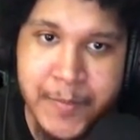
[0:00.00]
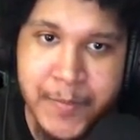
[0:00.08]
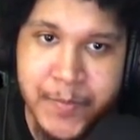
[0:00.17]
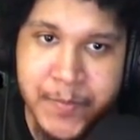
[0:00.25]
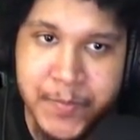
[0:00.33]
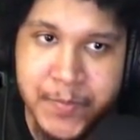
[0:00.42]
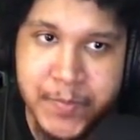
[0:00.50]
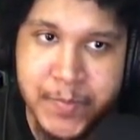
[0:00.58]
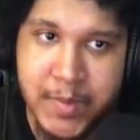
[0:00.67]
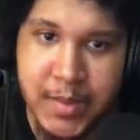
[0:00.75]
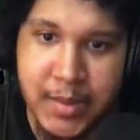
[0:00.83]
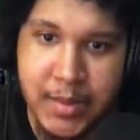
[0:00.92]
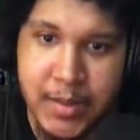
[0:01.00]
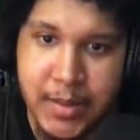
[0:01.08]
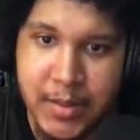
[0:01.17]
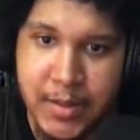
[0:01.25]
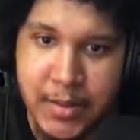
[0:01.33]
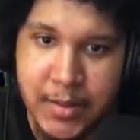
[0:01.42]

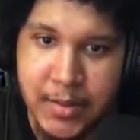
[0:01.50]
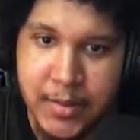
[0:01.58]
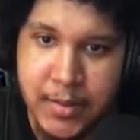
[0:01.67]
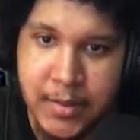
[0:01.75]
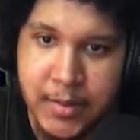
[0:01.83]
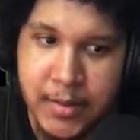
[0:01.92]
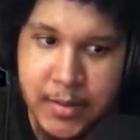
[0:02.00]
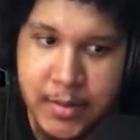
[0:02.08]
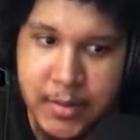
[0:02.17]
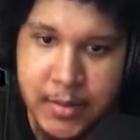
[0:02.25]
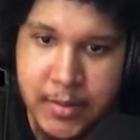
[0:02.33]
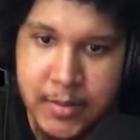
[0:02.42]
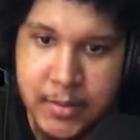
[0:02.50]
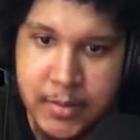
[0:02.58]
Nobody speaks.